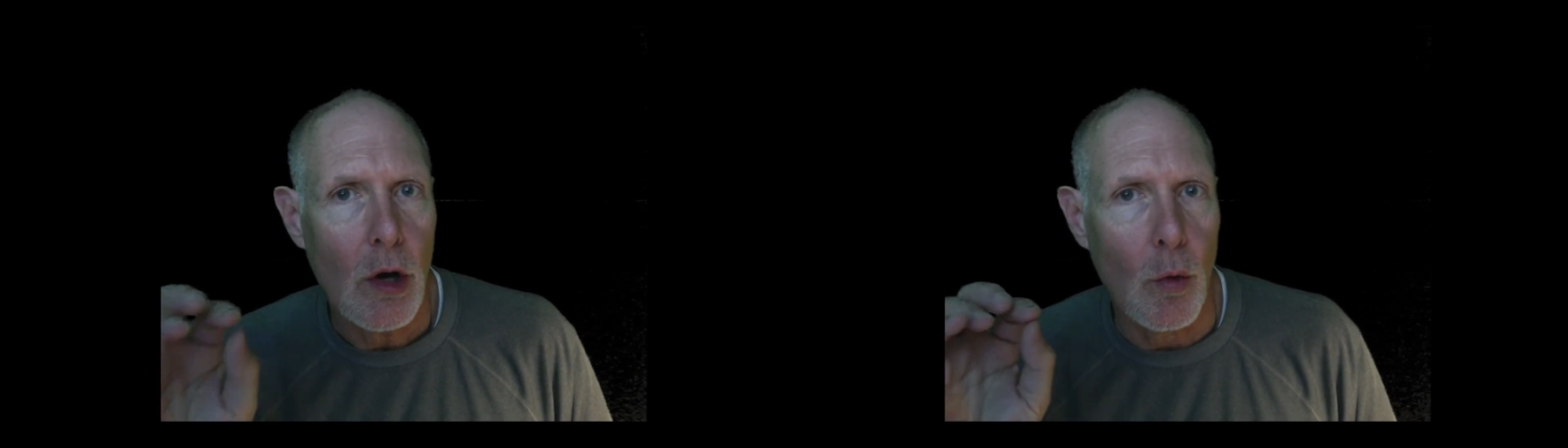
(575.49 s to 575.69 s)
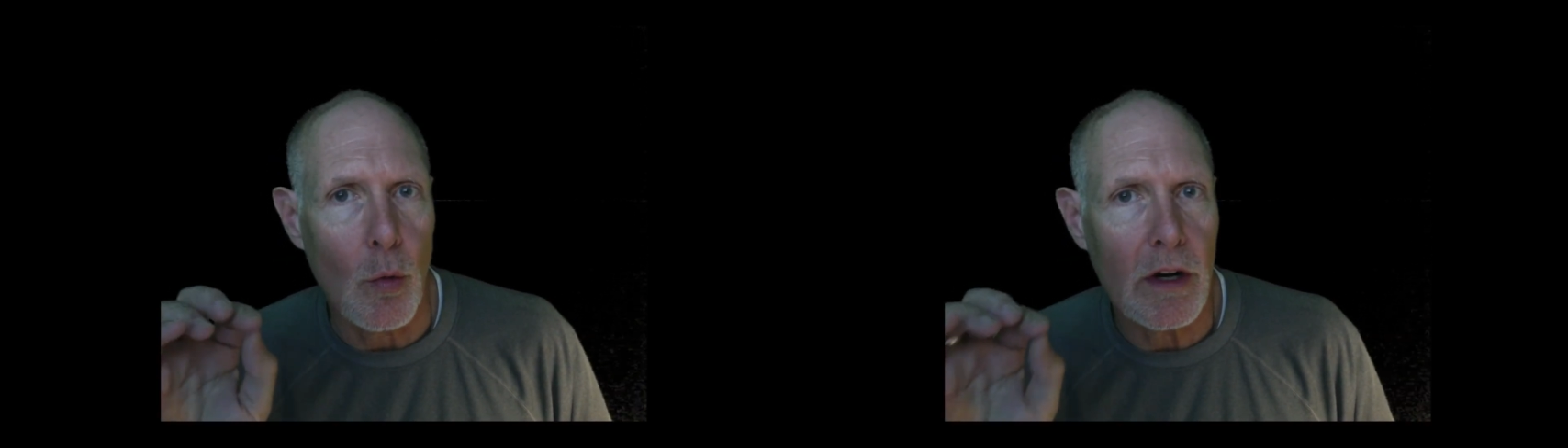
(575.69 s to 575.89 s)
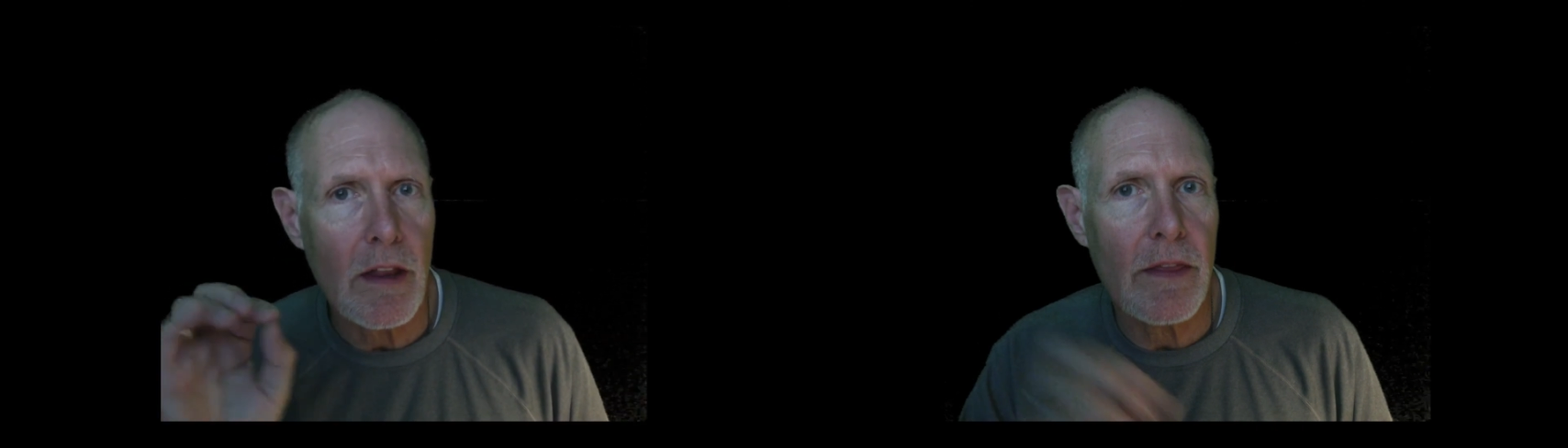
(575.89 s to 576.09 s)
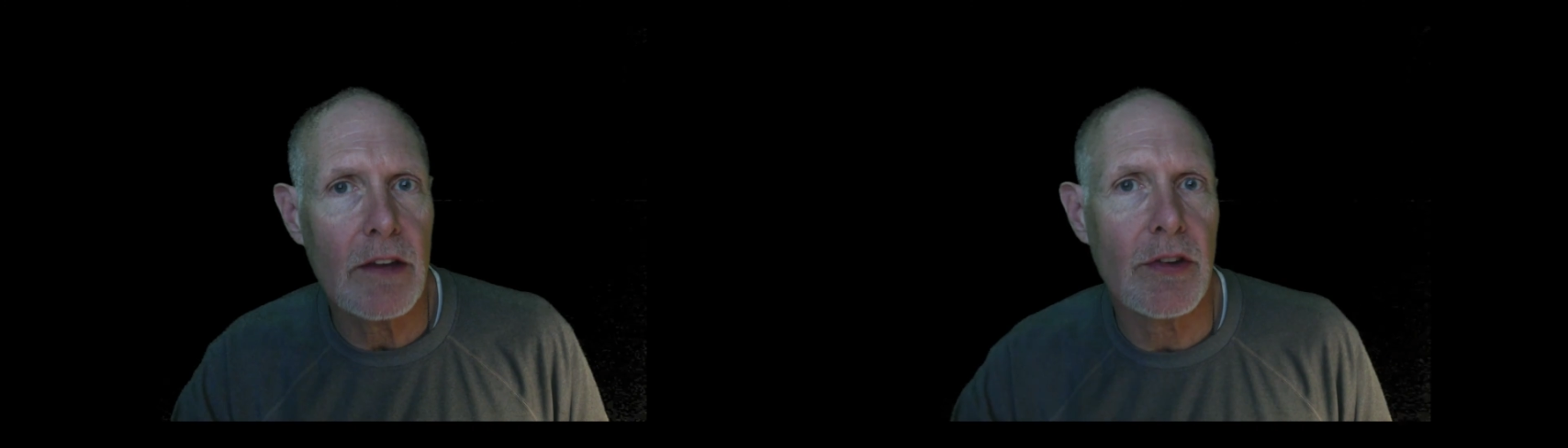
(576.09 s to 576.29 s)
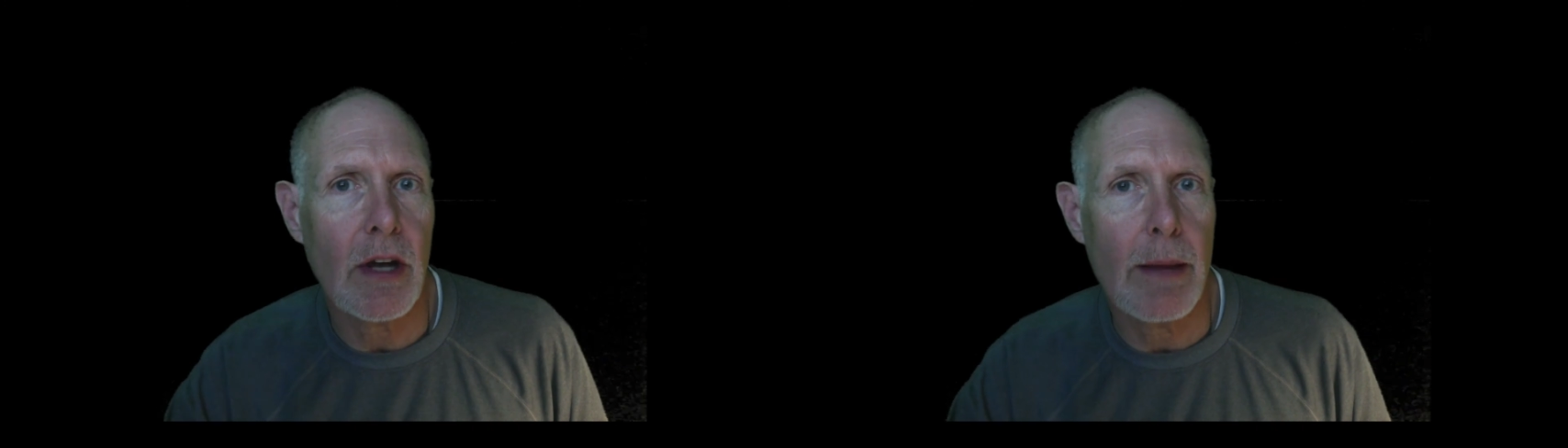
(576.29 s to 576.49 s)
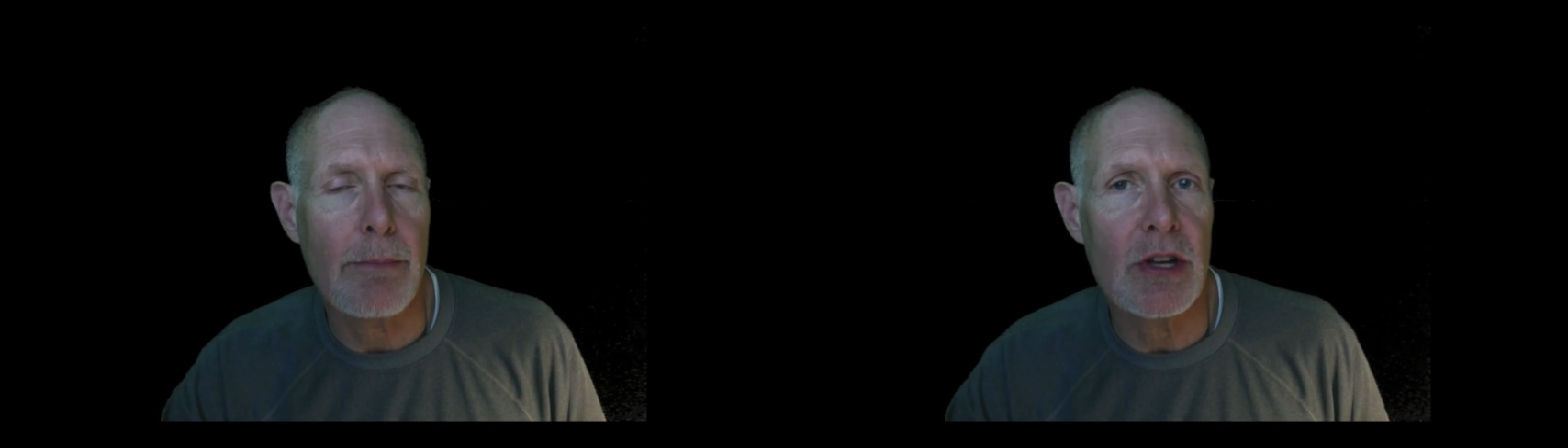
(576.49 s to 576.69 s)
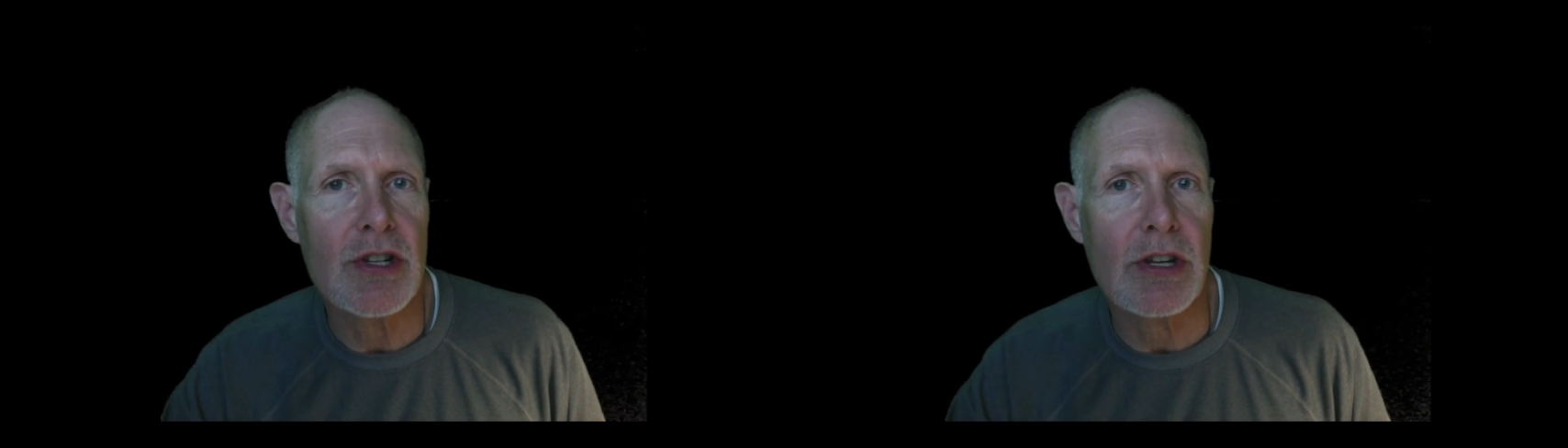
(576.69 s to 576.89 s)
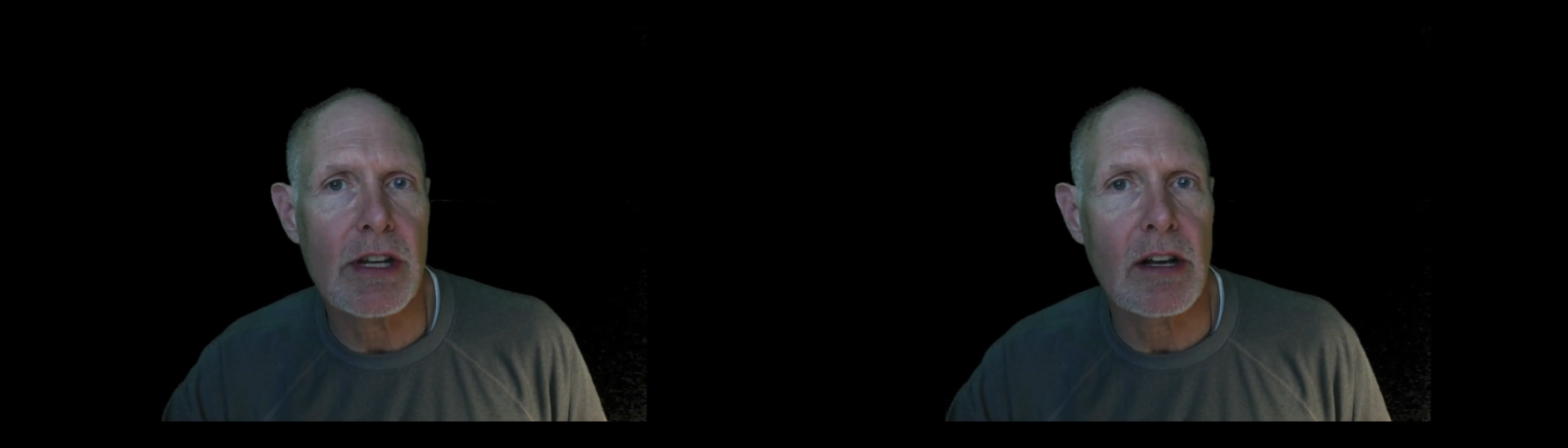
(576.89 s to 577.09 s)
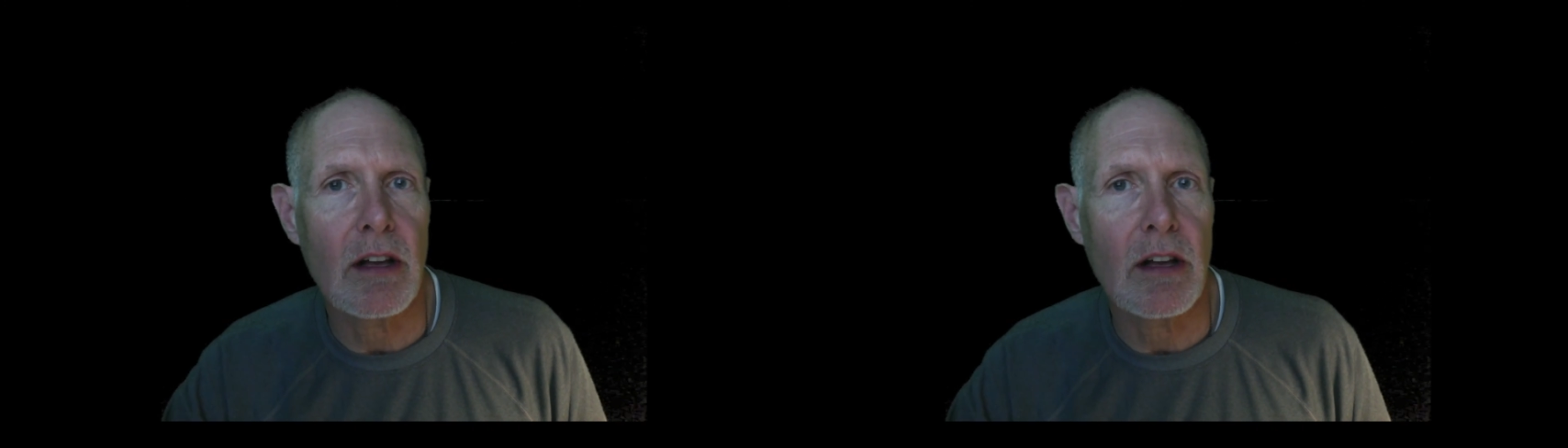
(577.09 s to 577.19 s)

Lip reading: One of the things that I mentioned in